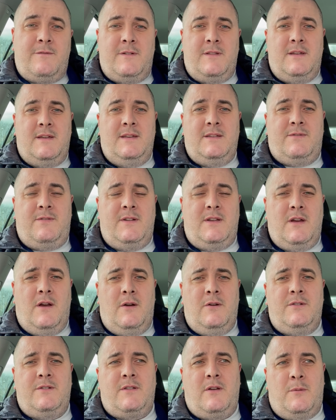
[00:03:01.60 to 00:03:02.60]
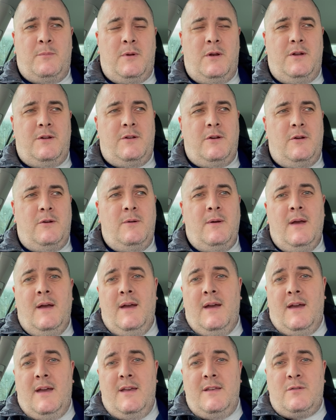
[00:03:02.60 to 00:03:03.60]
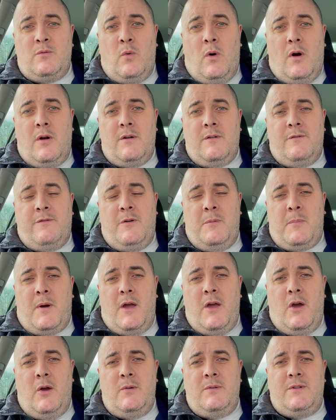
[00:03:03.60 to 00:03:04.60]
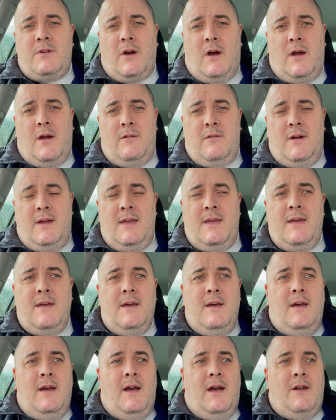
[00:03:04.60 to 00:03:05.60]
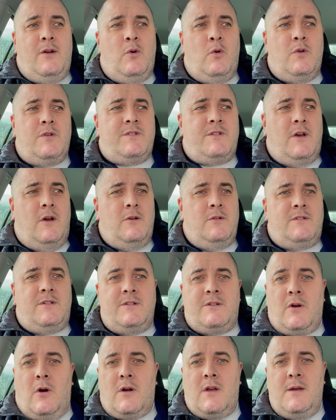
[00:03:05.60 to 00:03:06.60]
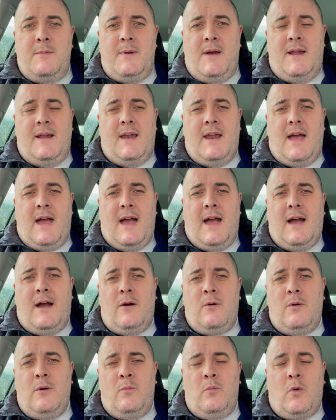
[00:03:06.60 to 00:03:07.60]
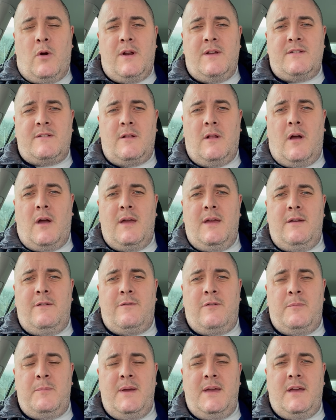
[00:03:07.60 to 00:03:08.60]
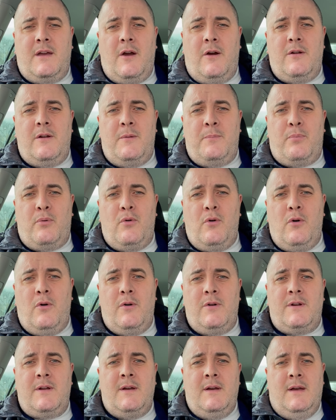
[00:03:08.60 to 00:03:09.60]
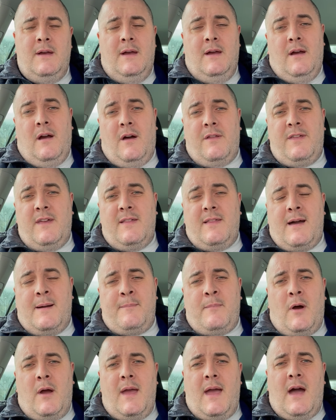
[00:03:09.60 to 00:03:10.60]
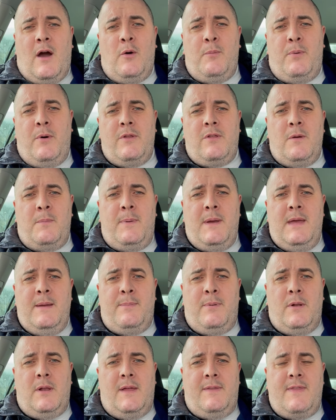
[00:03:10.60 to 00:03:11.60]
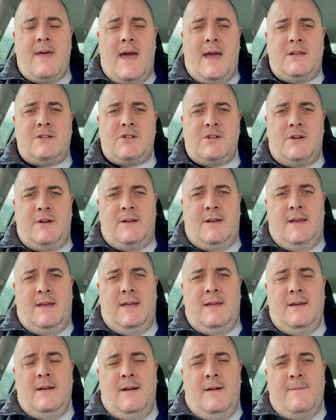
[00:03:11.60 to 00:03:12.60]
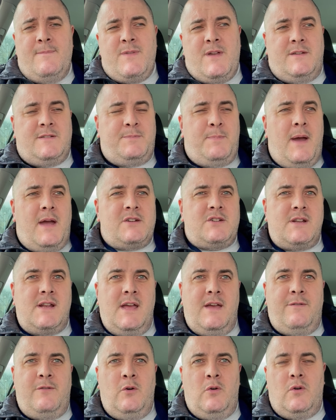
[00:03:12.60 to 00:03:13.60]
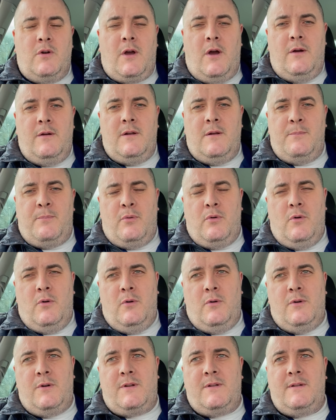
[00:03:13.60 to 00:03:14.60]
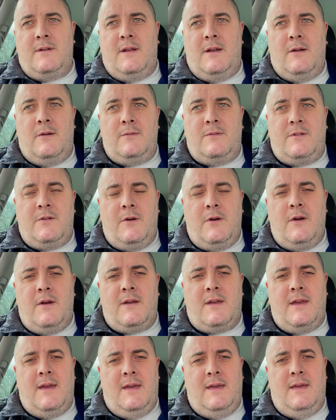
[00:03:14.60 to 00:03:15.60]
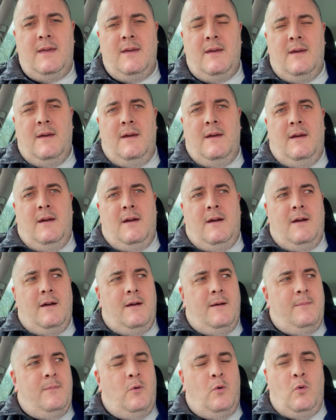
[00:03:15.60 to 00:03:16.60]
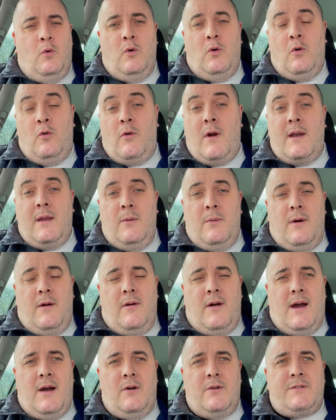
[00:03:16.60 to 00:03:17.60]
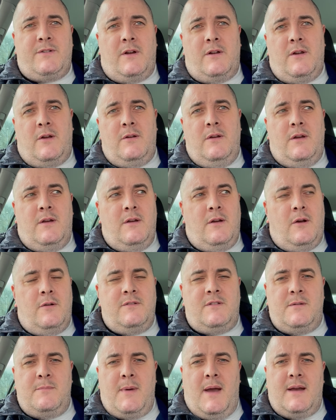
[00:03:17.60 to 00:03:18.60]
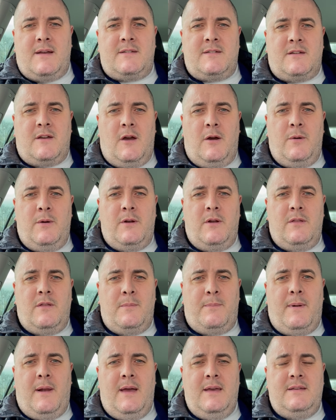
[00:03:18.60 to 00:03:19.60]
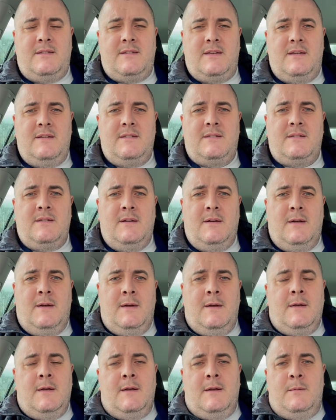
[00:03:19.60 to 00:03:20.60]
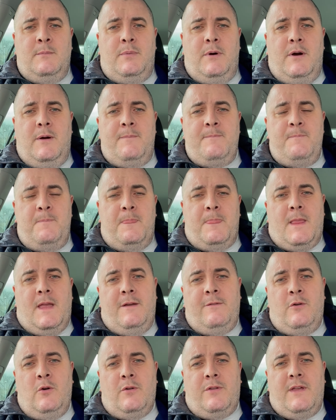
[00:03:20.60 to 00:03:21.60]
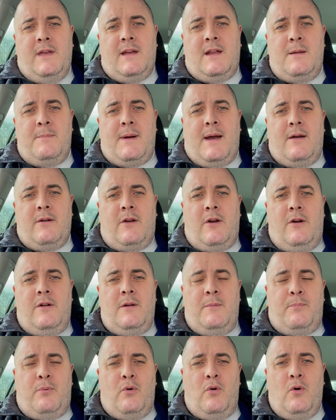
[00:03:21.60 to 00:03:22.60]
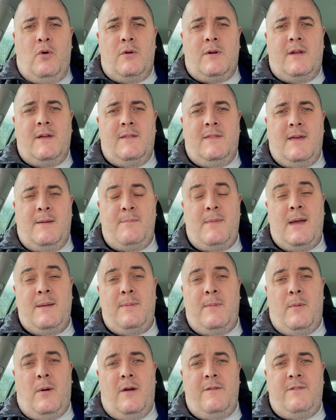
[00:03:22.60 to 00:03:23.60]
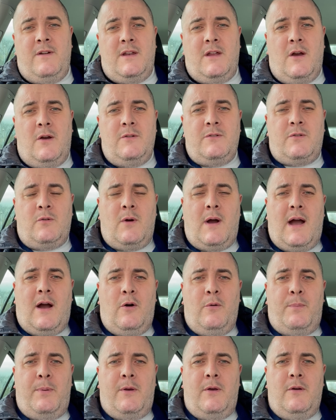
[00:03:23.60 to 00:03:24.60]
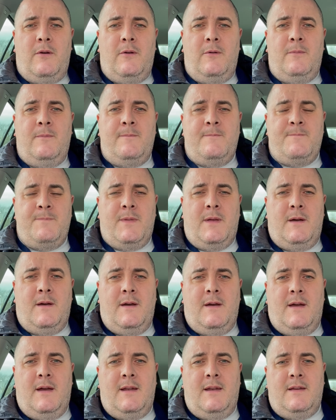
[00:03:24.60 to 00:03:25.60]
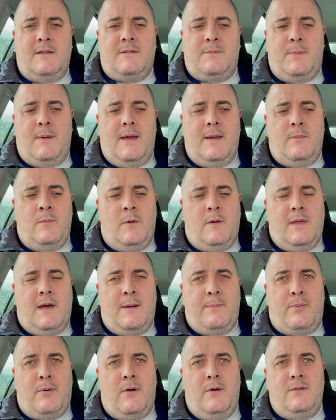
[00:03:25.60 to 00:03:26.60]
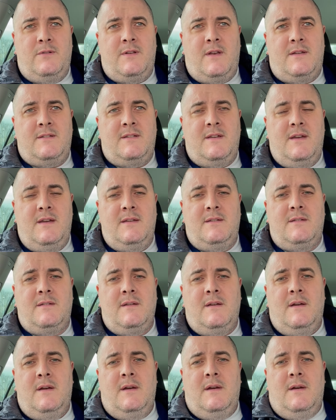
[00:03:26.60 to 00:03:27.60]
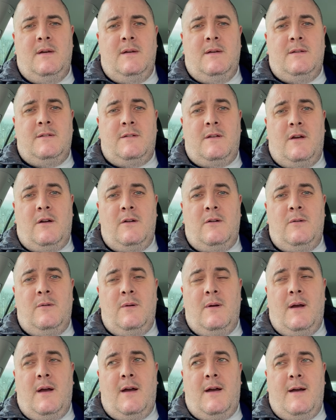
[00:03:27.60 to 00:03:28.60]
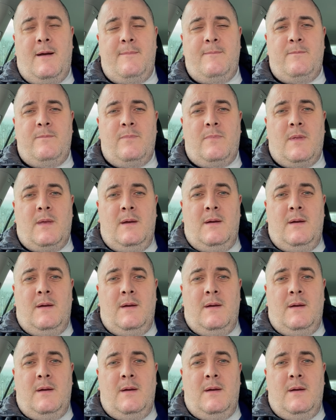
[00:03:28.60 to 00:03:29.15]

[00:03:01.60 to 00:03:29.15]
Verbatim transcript: for these videos that I'm going to do is one for my own diary and also to document how and what it's like for me going abroad. I think that might help other people in their journey, especially if you're going abroad, you know, Turkey um, or, or anywhere else. I know you can go to Mexico and other places, but if you're thinking about going abroad, then maybe my videos will help you uh, and explain what that process is. So um,